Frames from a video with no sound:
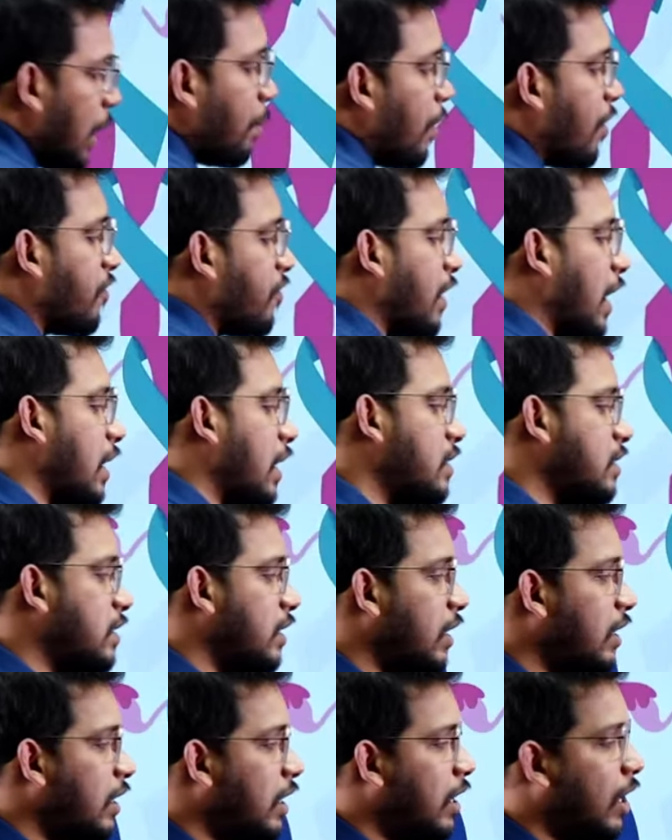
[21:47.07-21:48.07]
type of
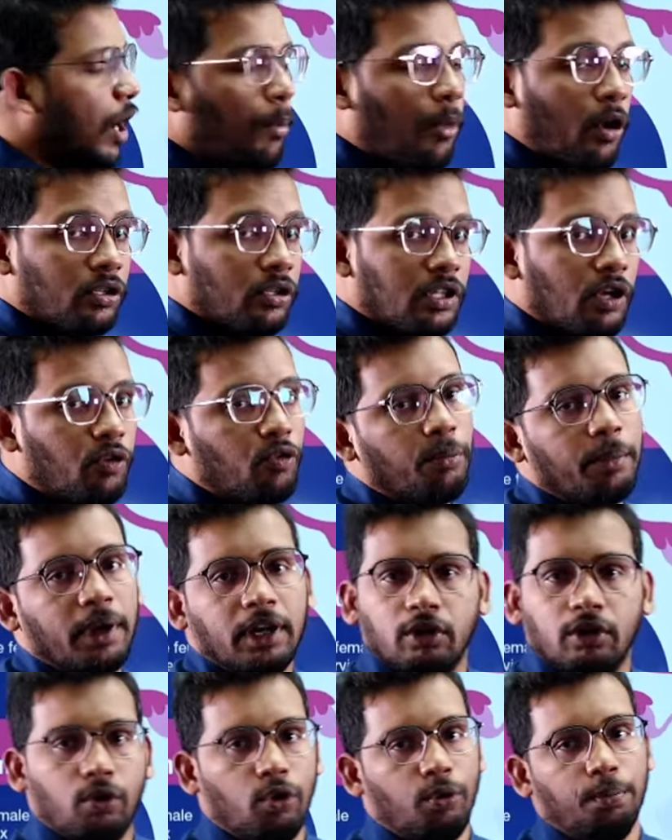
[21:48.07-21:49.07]
cancer among the
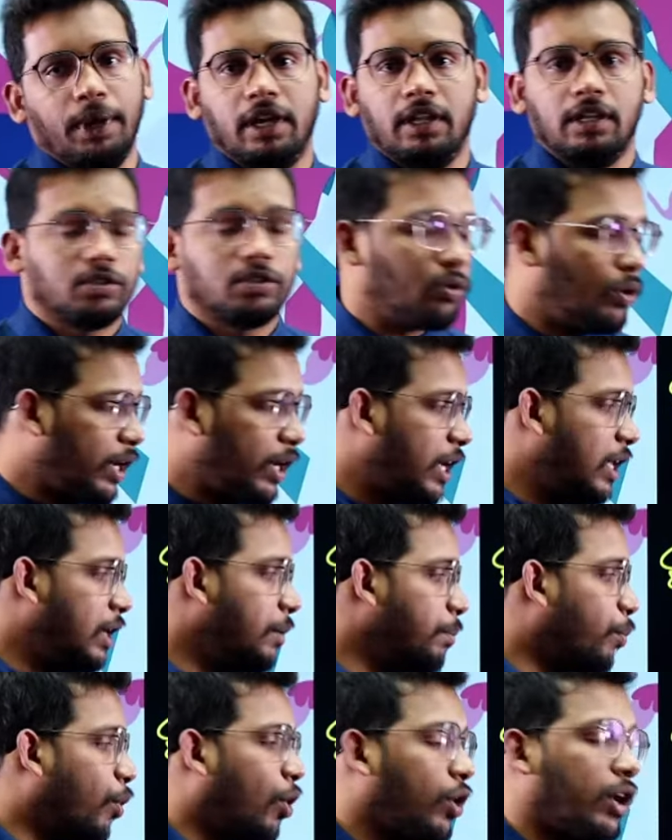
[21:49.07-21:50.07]
women globally. So again,
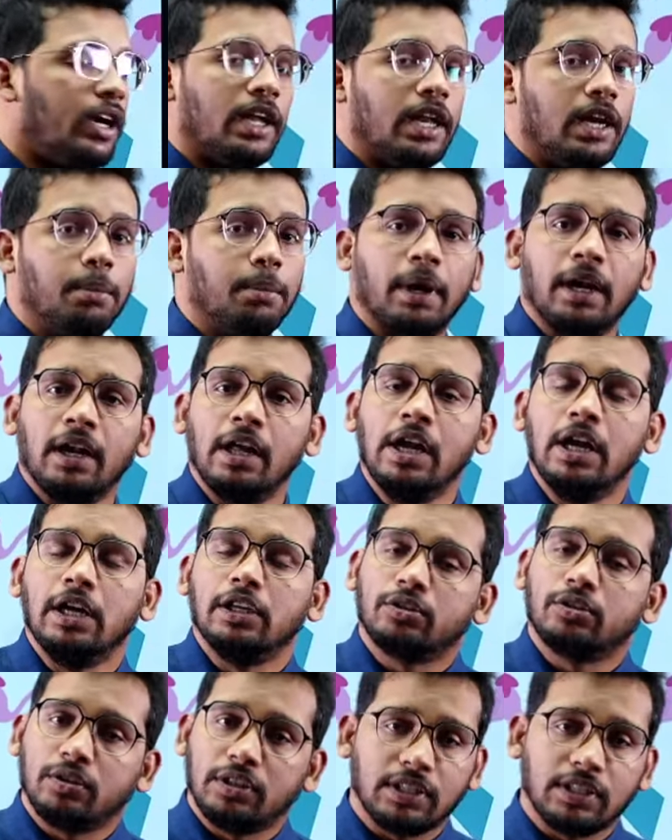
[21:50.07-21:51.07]
important element.
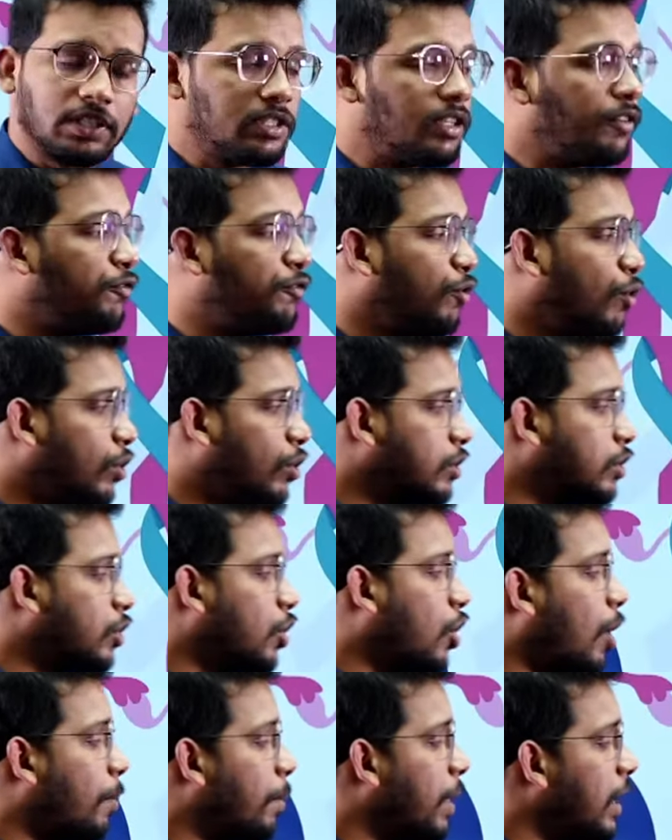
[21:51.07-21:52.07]
So this is the fourth
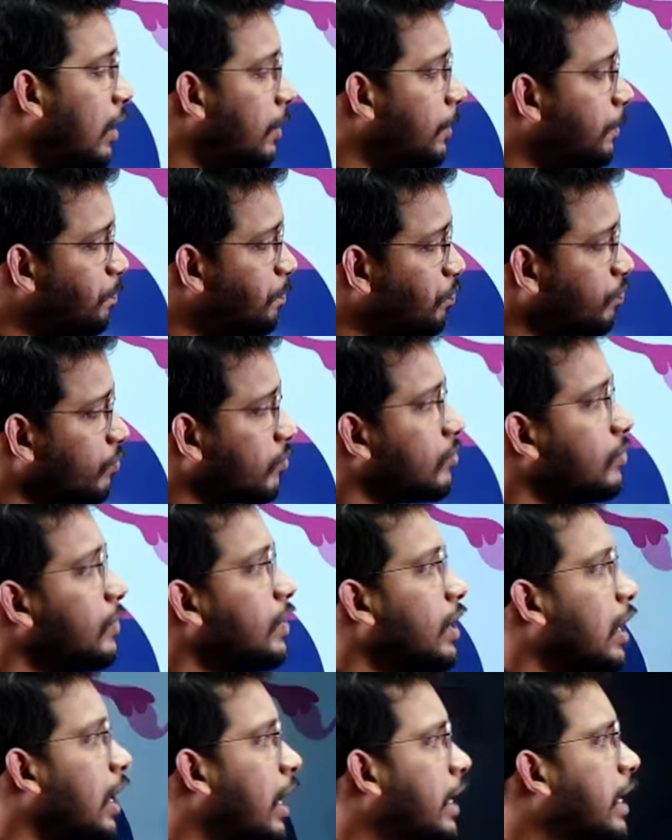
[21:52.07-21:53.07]
common
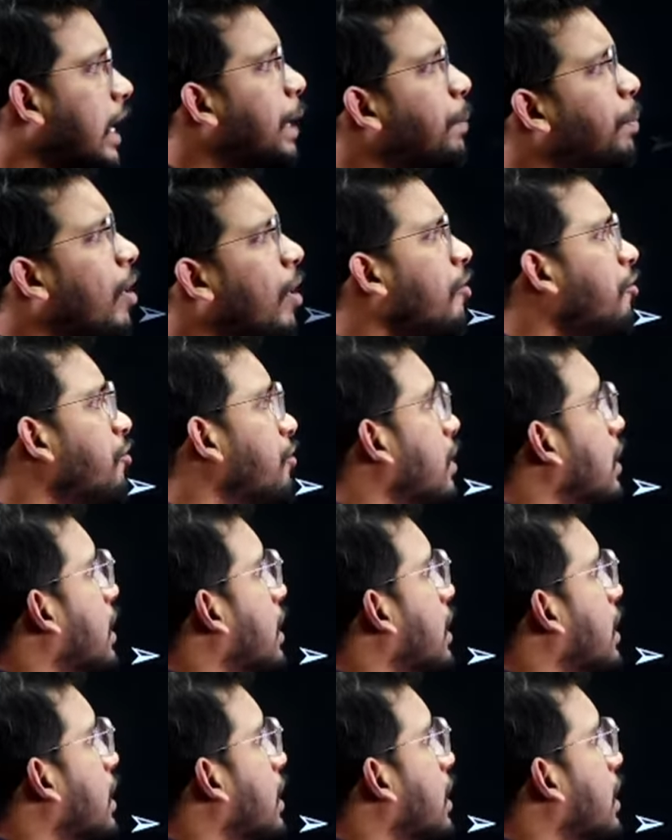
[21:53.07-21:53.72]
type of